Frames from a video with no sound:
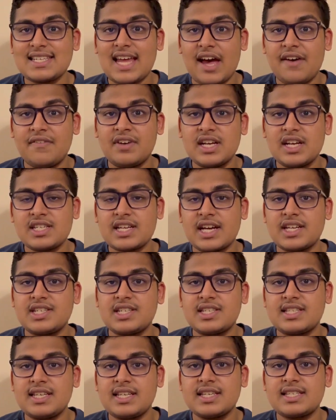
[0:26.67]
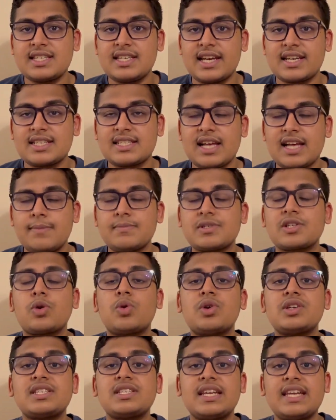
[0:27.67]
average IGCSE exam
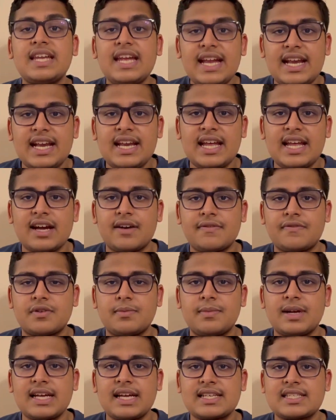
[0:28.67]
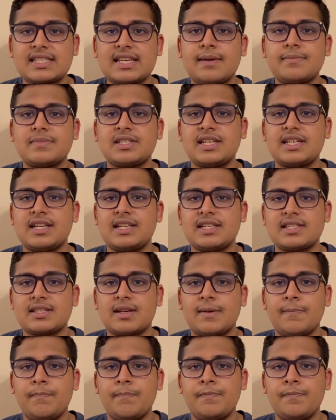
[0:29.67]
scores in India for my exam series.